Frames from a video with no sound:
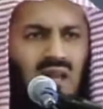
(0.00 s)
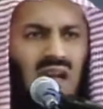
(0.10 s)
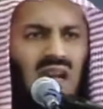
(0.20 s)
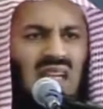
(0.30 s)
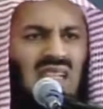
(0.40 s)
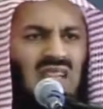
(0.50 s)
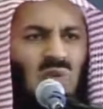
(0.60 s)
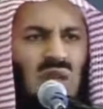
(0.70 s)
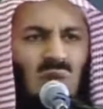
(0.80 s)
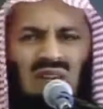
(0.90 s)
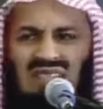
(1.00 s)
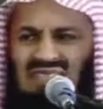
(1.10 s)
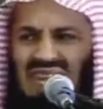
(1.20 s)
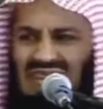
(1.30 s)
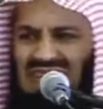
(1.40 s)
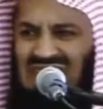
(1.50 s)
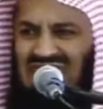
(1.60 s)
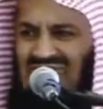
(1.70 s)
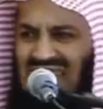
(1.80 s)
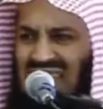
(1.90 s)
Allah says, we will take the
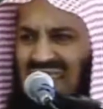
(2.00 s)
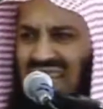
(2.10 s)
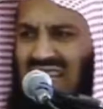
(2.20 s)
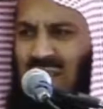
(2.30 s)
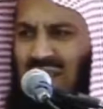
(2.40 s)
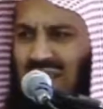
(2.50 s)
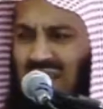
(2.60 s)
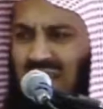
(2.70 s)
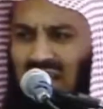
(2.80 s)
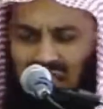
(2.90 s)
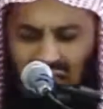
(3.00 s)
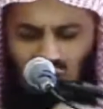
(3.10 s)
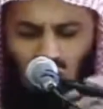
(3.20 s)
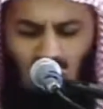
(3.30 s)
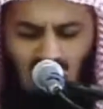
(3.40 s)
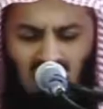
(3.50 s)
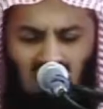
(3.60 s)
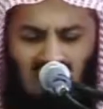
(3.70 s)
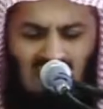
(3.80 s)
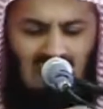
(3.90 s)
sins they committed and
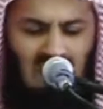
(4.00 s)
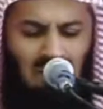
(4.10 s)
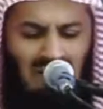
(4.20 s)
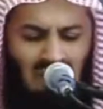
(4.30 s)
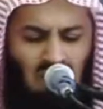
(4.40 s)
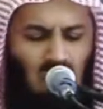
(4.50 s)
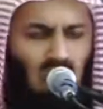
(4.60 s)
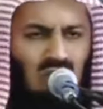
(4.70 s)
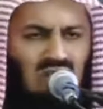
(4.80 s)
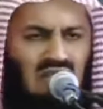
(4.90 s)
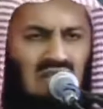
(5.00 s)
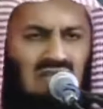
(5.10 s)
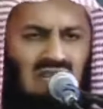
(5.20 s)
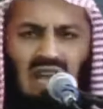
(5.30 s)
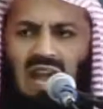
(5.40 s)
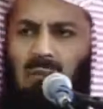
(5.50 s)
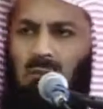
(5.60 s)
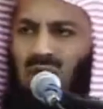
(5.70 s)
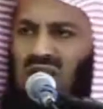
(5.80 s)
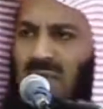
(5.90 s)
convert them into good deeds and
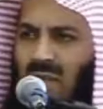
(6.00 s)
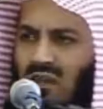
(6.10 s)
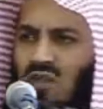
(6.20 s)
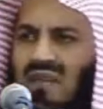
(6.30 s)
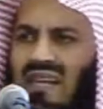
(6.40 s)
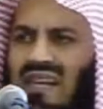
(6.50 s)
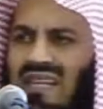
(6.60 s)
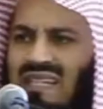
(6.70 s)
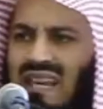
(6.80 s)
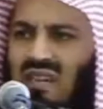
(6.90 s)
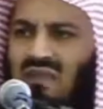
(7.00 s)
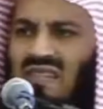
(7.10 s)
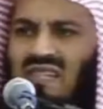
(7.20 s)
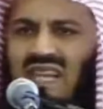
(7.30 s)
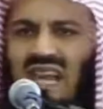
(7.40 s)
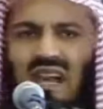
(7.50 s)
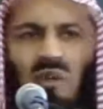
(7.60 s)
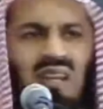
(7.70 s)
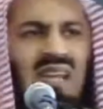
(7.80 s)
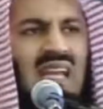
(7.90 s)
put them onto the right side of the scale.
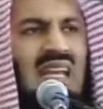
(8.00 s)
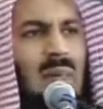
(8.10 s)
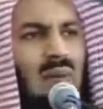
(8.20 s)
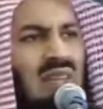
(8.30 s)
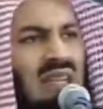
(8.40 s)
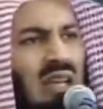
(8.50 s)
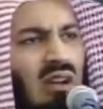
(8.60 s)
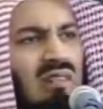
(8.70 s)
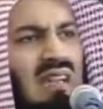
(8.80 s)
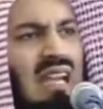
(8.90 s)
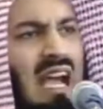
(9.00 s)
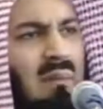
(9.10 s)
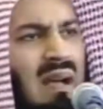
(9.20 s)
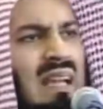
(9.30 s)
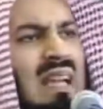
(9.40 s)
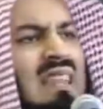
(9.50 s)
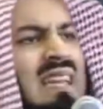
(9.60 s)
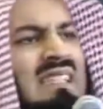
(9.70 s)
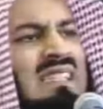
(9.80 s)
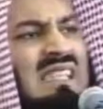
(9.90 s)
When they come on the day of Qiyamah,
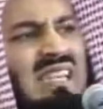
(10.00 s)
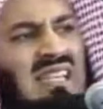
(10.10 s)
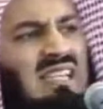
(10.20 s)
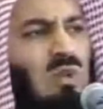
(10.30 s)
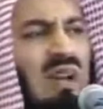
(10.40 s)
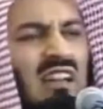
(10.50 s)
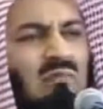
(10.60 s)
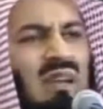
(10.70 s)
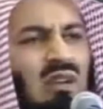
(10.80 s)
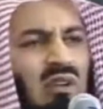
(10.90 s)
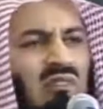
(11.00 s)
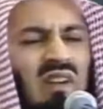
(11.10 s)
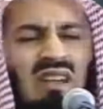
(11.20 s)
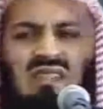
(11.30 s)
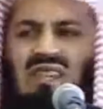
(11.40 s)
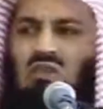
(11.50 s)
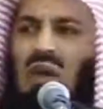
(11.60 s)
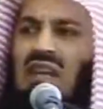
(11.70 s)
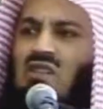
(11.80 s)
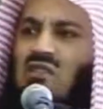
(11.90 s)
their sins will have been converted into
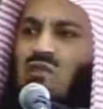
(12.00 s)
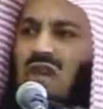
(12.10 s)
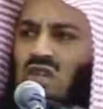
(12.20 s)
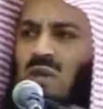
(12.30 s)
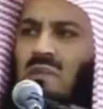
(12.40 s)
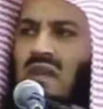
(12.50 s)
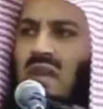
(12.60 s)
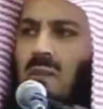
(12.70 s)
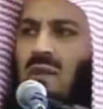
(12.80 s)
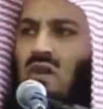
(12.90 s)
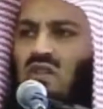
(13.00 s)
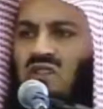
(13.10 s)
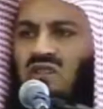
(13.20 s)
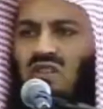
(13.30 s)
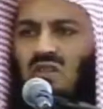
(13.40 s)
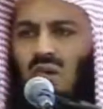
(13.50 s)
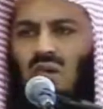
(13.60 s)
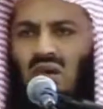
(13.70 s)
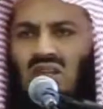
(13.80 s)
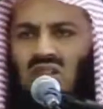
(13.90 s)
acts of worship because of the two
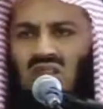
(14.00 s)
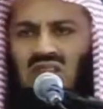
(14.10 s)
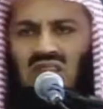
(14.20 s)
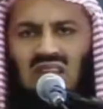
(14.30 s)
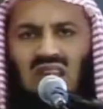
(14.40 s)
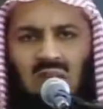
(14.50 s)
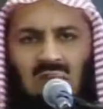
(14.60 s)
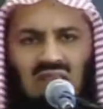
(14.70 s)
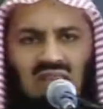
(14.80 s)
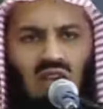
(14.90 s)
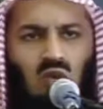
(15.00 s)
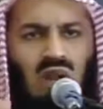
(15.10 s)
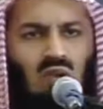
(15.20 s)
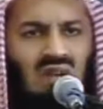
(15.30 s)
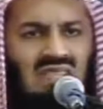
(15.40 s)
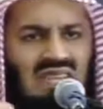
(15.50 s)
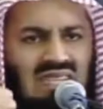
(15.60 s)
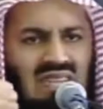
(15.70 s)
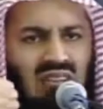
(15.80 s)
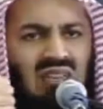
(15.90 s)
conditions that they met. One was
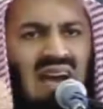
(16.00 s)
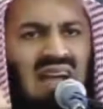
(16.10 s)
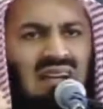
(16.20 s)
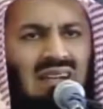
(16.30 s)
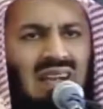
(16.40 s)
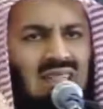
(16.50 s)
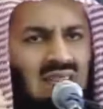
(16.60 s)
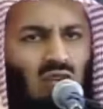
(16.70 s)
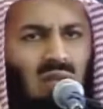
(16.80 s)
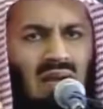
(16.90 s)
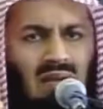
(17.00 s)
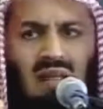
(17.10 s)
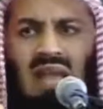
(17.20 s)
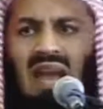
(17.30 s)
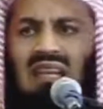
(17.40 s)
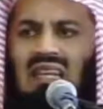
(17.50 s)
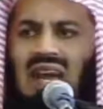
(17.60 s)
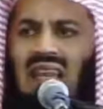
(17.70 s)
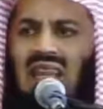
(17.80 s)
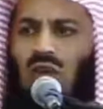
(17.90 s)
istighfar and tawbah, and the
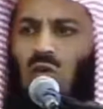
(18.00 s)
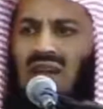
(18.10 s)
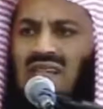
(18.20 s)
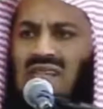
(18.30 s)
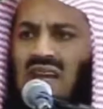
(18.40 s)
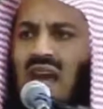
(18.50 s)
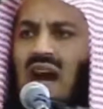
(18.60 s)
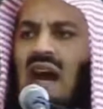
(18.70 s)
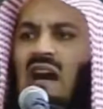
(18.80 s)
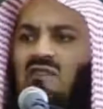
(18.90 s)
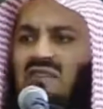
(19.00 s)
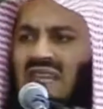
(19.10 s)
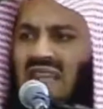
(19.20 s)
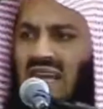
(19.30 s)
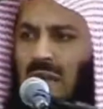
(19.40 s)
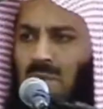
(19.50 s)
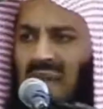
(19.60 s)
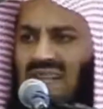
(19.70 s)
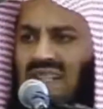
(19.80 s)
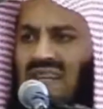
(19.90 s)
other was after they
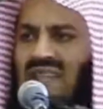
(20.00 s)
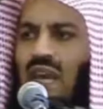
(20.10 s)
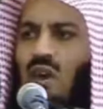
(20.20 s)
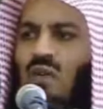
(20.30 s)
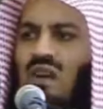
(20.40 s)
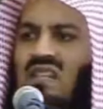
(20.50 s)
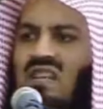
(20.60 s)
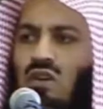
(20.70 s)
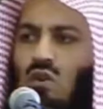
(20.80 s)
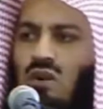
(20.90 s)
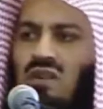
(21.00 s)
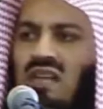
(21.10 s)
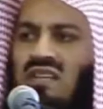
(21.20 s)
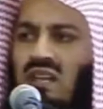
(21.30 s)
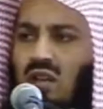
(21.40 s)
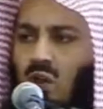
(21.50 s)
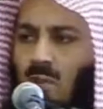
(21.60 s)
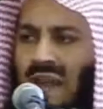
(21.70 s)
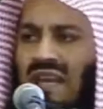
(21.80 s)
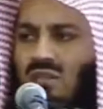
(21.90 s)
repented, they only did good. They didn't
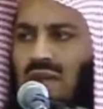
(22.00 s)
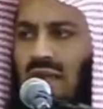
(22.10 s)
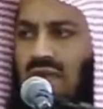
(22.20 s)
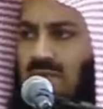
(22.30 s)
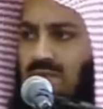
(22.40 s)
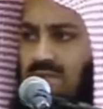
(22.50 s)
go back to that.